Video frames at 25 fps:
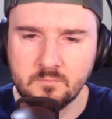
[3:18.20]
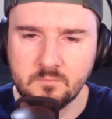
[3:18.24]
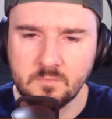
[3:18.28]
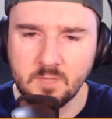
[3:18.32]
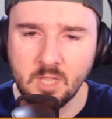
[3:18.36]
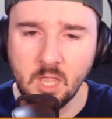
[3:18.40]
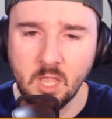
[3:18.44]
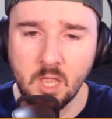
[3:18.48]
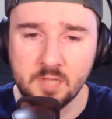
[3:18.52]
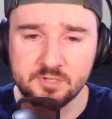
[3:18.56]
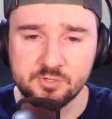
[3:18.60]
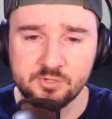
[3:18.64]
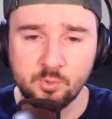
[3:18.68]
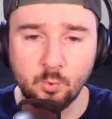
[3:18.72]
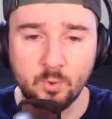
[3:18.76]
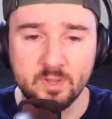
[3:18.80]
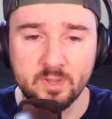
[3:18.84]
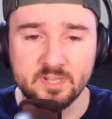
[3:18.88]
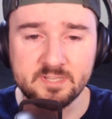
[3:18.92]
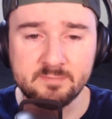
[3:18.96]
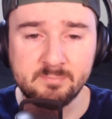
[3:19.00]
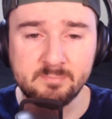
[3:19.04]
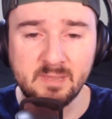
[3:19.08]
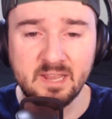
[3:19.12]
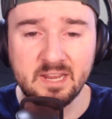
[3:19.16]
Uh,
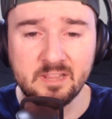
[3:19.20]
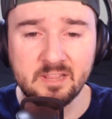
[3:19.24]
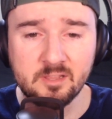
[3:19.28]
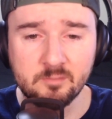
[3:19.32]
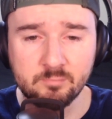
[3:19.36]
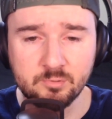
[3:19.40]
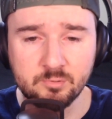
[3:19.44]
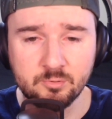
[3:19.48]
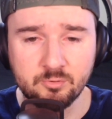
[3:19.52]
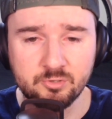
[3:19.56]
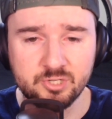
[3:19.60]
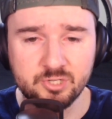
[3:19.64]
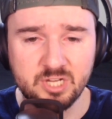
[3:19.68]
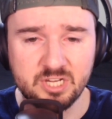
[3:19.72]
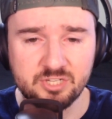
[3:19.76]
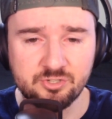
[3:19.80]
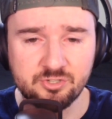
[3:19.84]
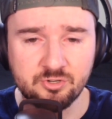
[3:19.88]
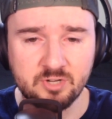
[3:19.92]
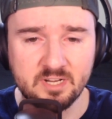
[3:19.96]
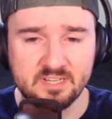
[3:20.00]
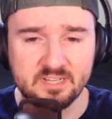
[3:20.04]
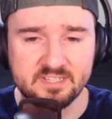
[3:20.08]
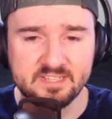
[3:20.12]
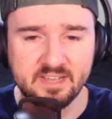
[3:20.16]
Twins beating the Brewers
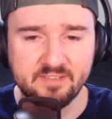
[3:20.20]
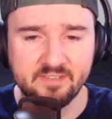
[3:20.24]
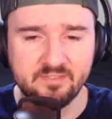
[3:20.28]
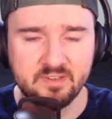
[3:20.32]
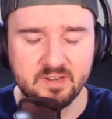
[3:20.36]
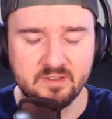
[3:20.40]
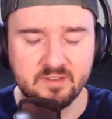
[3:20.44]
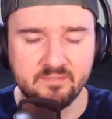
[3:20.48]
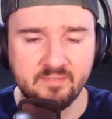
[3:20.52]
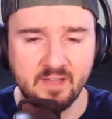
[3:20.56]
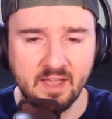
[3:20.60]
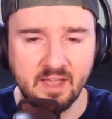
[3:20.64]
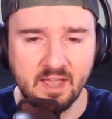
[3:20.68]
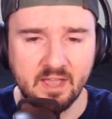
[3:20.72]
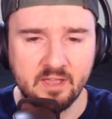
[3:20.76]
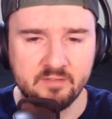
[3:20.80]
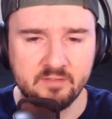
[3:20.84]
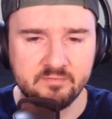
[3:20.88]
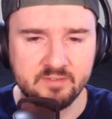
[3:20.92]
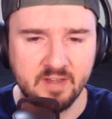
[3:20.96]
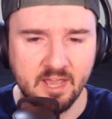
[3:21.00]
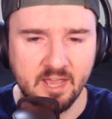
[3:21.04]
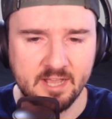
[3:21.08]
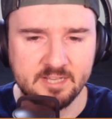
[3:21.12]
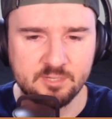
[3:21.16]
yesterday, seven to five.
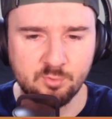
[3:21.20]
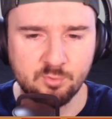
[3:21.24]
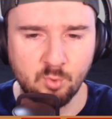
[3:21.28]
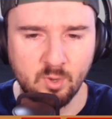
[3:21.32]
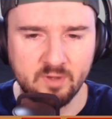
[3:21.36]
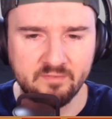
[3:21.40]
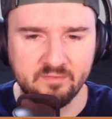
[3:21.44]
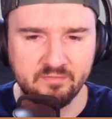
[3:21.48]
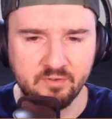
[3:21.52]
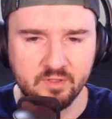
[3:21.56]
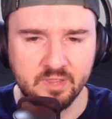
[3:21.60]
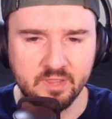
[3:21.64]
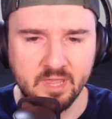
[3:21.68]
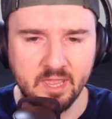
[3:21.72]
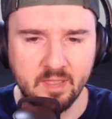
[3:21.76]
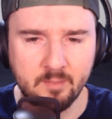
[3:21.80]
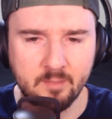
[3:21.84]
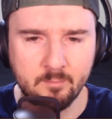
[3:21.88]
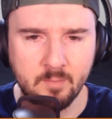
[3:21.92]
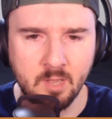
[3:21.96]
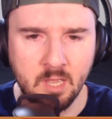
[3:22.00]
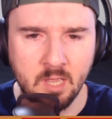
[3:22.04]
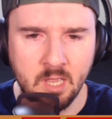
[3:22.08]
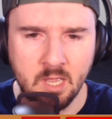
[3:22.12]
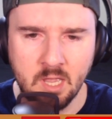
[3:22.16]
Nice win for them.
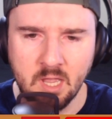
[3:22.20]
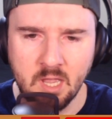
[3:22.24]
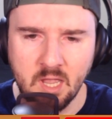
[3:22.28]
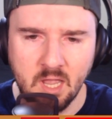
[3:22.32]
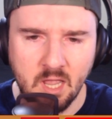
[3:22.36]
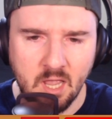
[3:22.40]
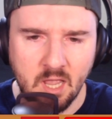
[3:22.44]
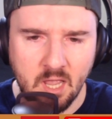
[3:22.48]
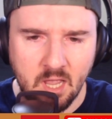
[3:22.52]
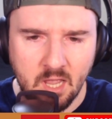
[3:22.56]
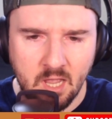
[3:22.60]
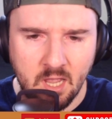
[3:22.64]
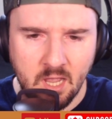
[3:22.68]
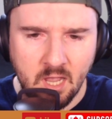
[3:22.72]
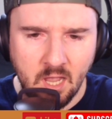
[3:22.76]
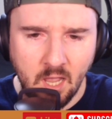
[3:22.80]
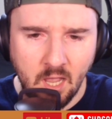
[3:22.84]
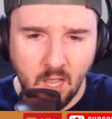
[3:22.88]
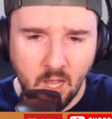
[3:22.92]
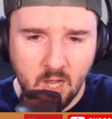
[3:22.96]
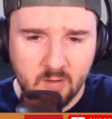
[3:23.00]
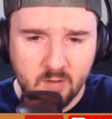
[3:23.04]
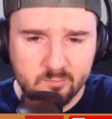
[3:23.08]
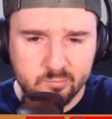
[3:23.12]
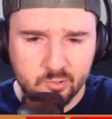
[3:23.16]

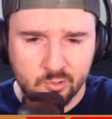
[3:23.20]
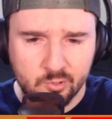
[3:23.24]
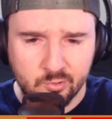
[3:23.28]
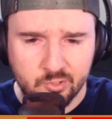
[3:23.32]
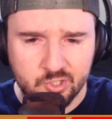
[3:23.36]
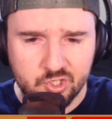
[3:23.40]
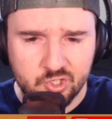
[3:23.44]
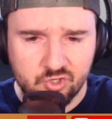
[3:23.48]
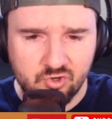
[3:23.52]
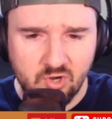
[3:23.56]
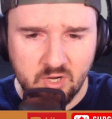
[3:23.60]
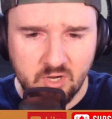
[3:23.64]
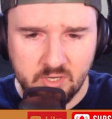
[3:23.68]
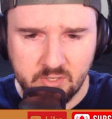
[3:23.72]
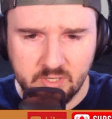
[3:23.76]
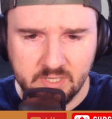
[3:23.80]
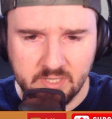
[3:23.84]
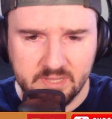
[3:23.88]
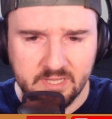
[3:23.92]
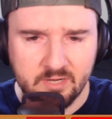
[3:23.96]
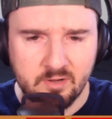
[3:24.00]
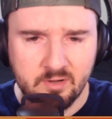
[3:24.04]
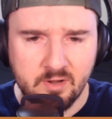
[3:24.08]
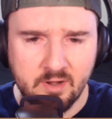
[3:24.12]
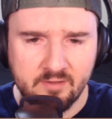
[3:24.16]
Uh, Brewers struggling.
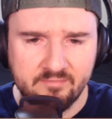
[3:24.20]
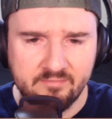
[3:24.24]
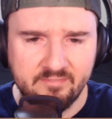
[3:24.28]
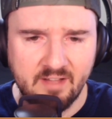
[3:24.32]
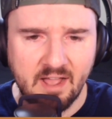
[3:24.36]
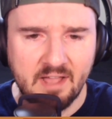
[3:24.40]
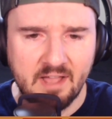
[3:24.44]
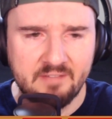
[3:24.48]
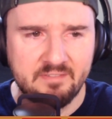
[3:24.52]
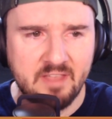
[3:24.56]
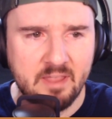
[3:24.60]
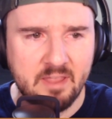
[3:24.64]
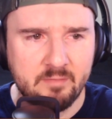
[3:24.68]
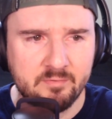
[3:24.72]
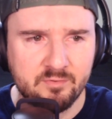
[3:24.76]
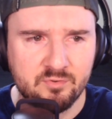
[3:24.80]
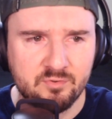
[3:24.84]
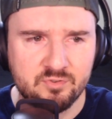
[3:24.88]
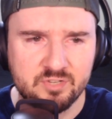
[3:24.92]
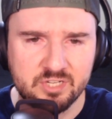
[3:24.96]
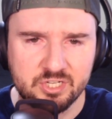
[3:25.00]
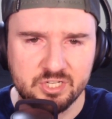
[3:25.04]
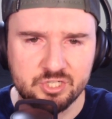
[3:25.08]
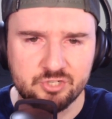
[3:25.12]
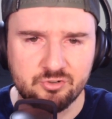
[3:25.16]
They're on a five-game
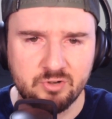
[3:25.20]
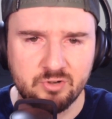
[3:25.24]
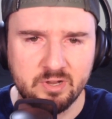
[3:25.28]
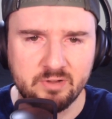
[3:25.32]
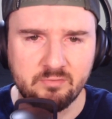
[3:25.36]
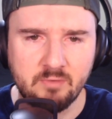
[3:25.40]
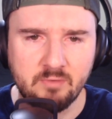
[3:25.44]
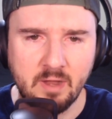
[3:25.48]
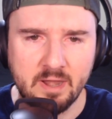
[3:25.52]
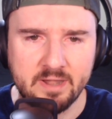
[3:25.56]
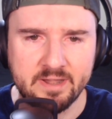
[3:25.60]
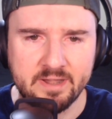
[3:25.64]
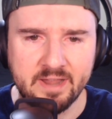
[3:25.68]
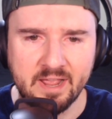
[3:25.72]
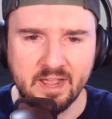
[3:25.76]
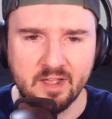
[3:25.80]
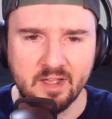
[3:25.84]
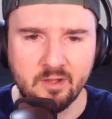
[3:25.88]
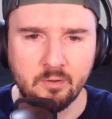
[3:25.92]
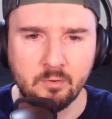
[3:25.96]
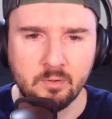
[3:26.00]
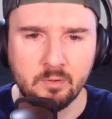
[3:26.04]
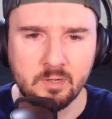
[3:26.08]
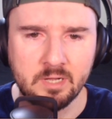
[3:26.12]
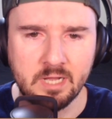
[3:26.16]
losing streak right
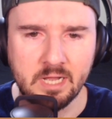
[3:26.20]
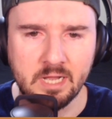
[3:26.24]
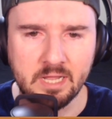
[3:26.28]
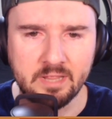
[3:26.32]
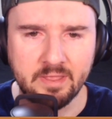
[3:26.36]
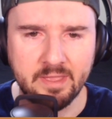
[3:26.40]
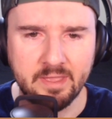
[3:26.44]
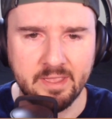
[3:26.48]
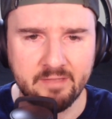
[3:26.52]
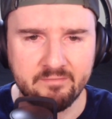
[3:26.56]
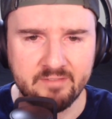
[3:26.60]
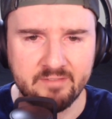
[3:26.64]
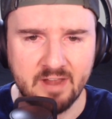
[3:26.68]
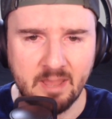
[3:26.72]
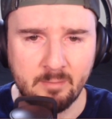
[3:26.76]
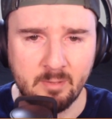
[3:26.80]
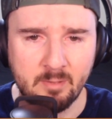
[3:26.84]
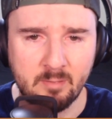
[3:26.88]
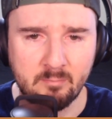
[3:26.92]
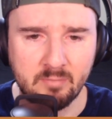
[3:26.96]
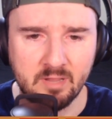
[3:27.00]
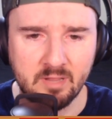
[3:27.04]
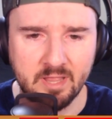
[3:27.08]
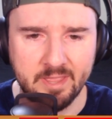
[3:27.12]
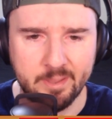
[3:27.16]
now. Uh, they have not
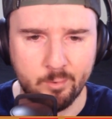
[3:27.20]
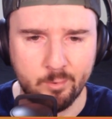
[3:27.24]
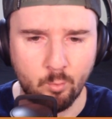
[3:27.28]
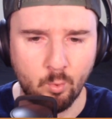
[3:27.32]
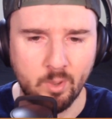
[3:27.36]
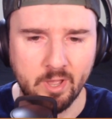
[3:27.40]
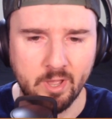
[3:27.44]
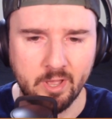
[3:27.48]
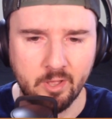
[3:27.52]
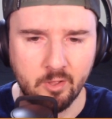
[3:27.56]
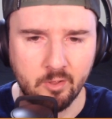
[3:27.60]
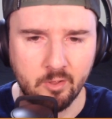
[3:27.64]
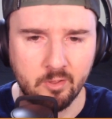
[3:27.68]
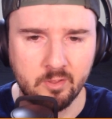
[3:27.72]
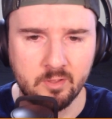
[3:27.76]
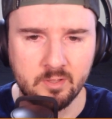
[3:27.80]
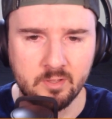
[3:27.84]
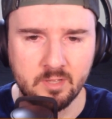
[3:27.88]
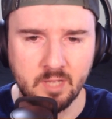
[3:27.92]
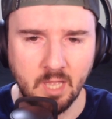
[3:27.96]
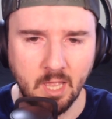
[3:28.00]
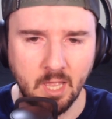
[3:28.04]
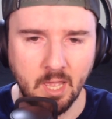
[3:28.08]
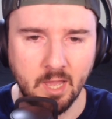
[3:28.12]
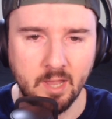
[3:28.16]
been playing well.
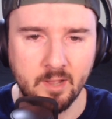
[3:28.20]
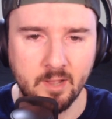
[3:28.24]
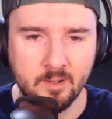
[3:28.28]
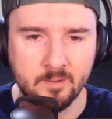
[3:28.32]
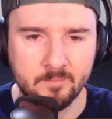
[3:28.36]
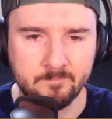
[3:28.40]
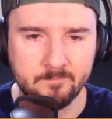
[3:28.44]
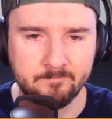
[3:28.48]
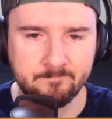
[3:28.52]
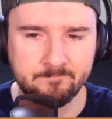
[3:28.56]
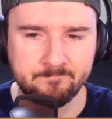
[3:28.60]
Um,